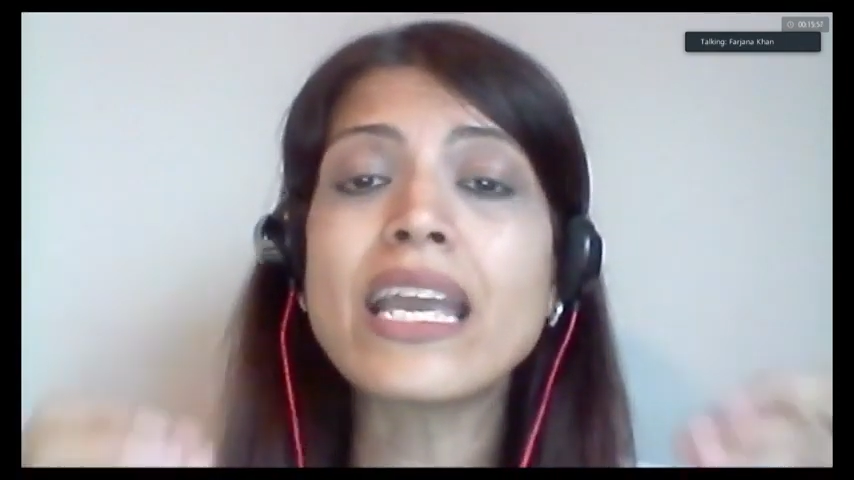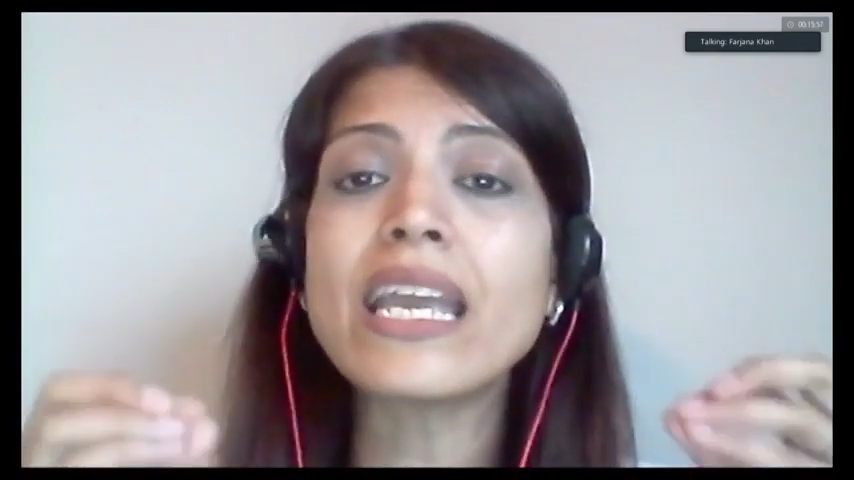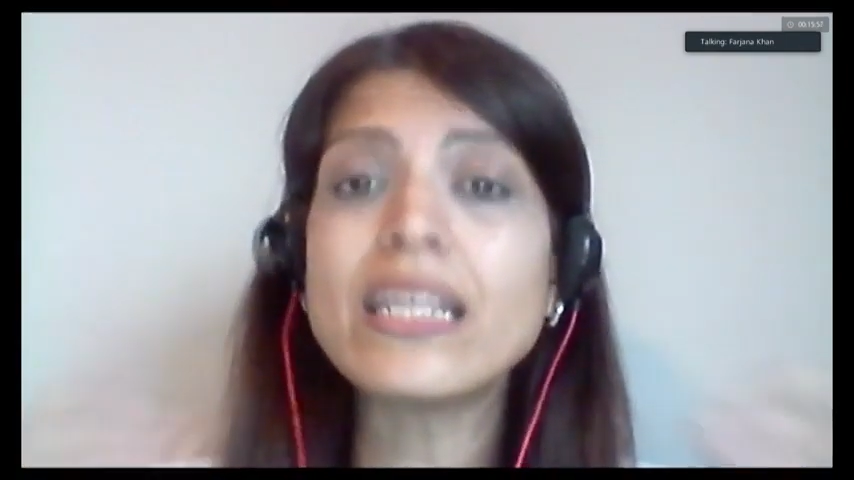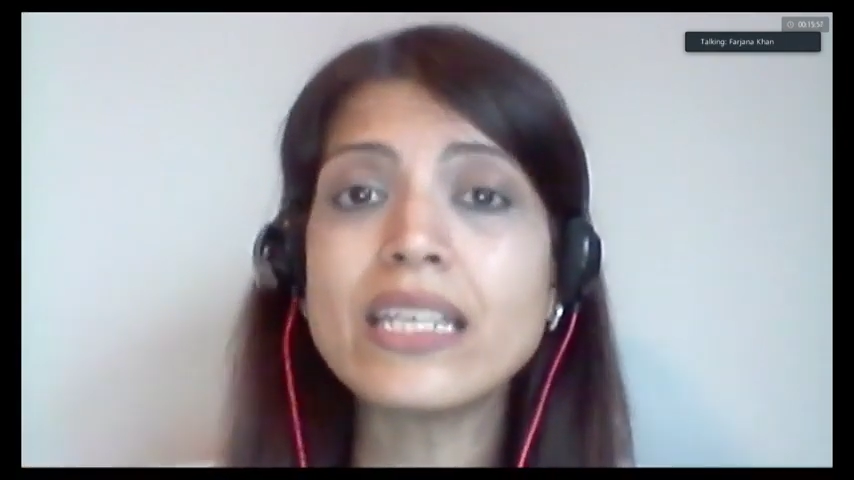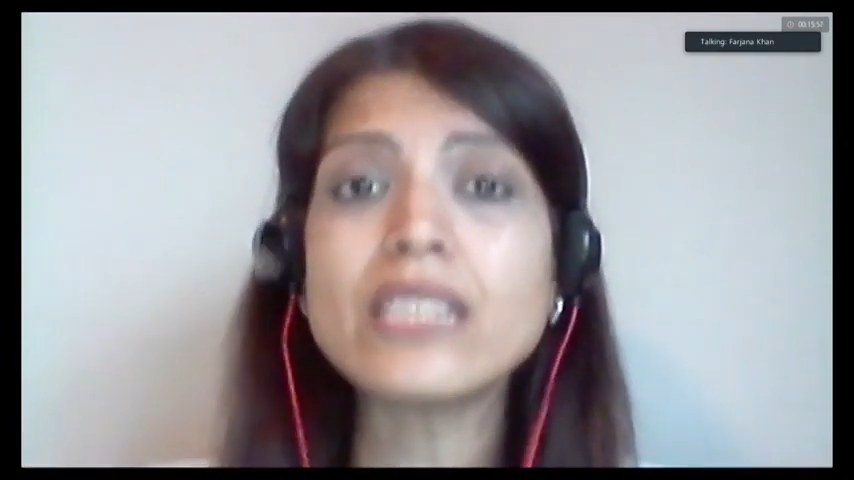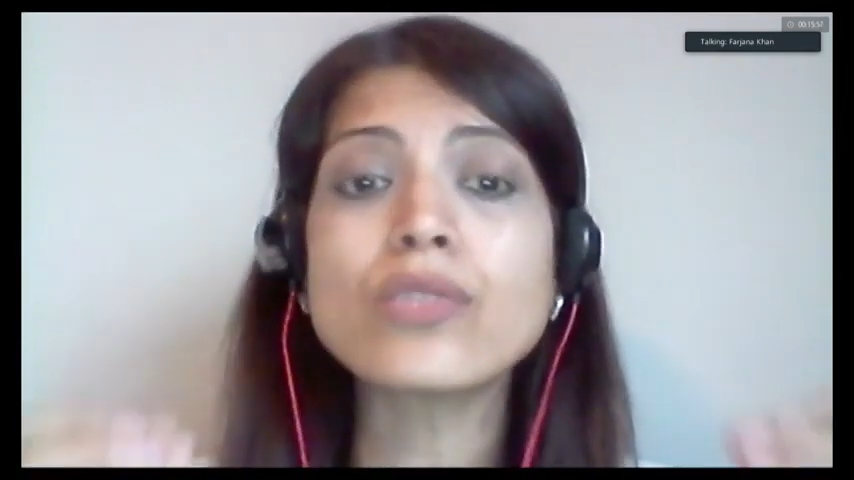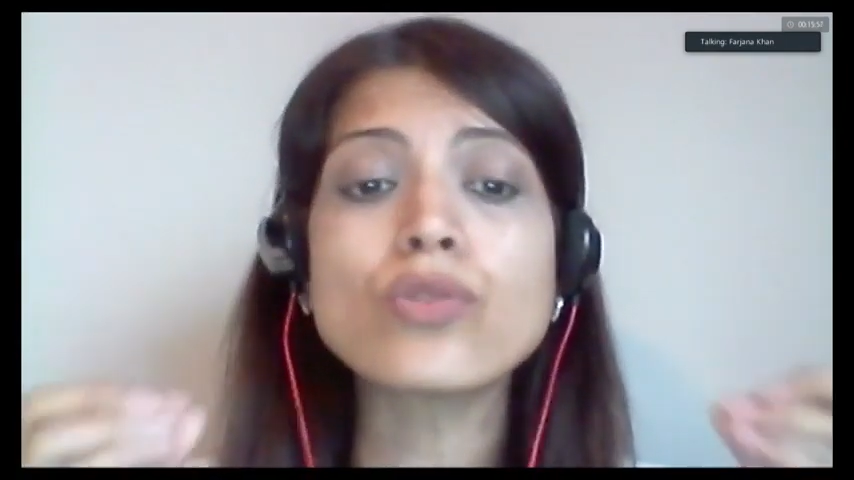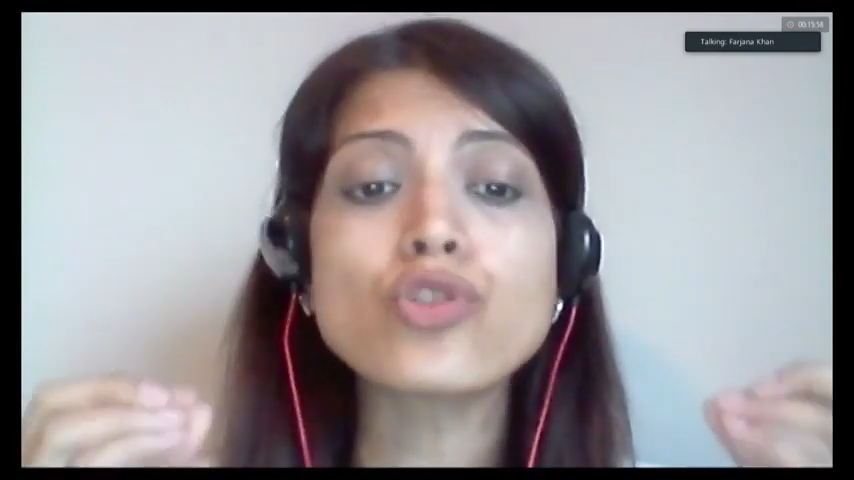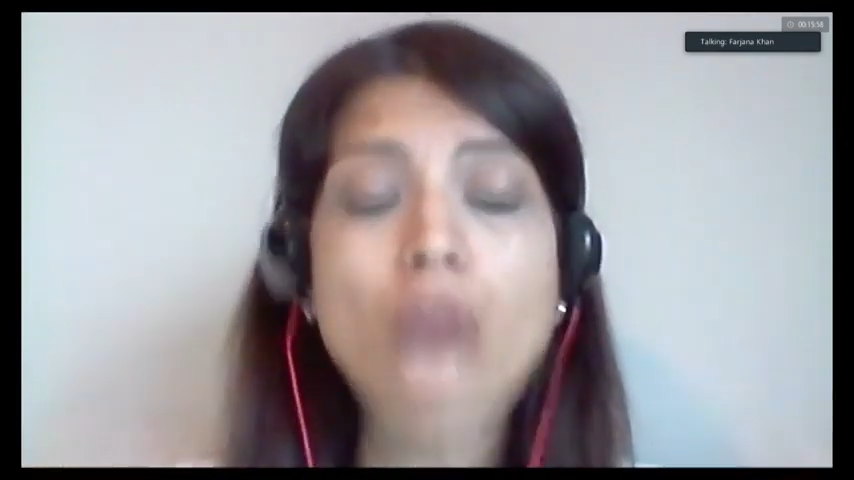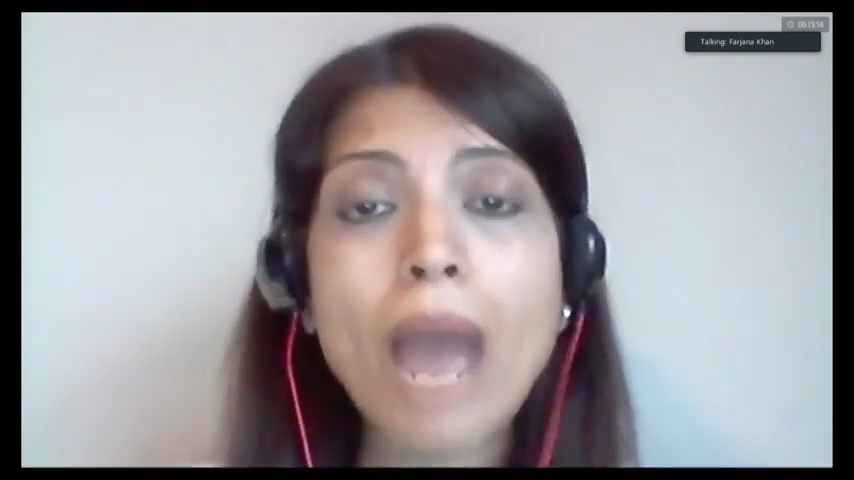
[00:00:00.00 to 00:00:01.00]
it leads
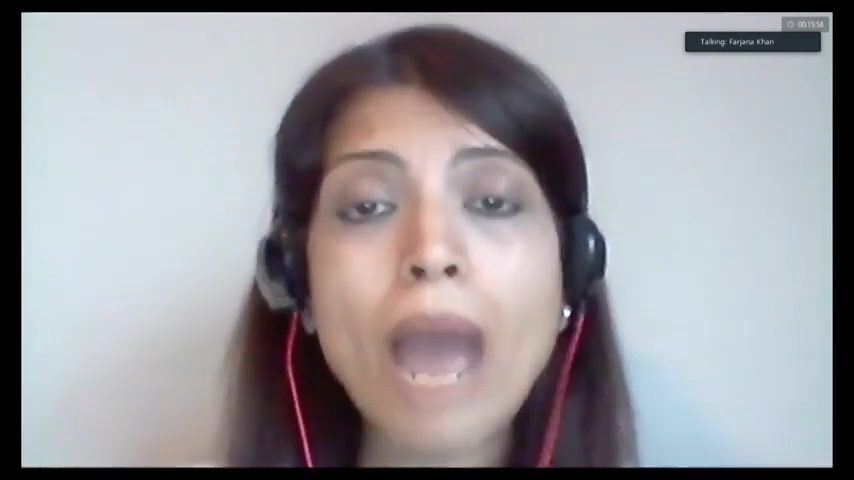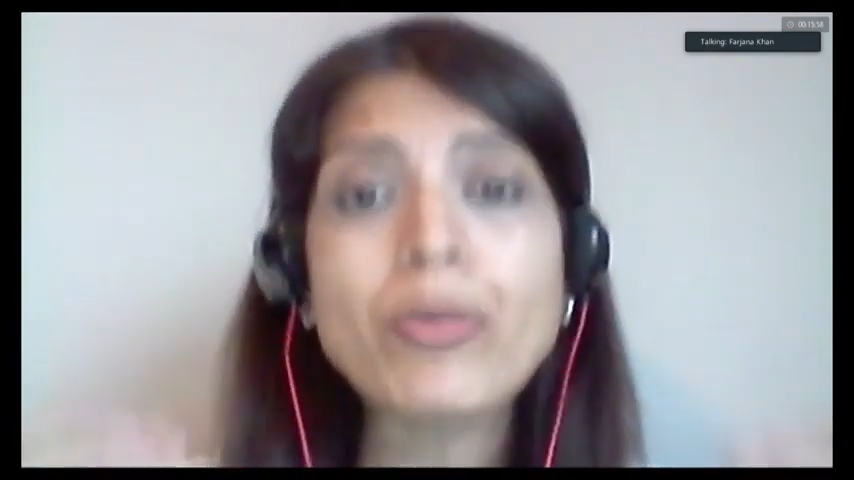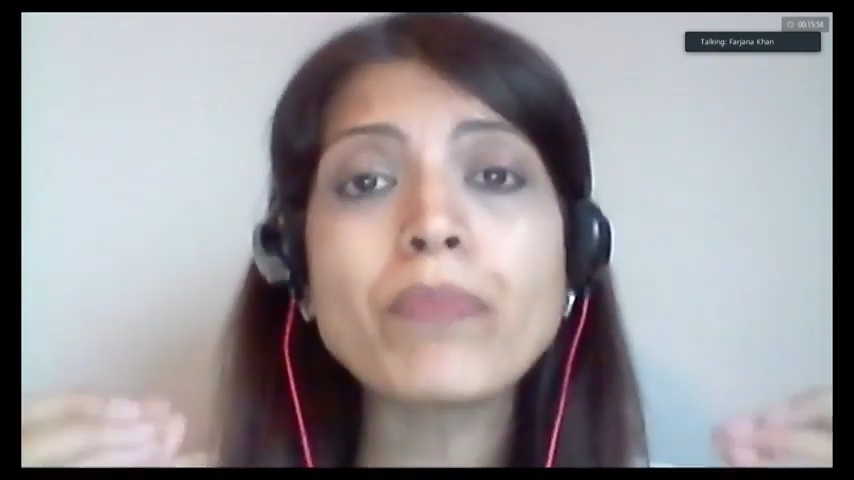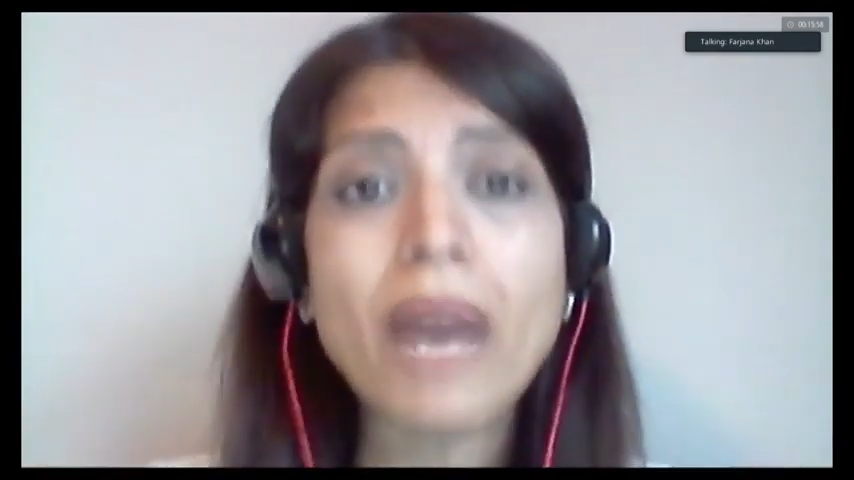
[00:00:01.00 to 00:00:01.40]
to trauma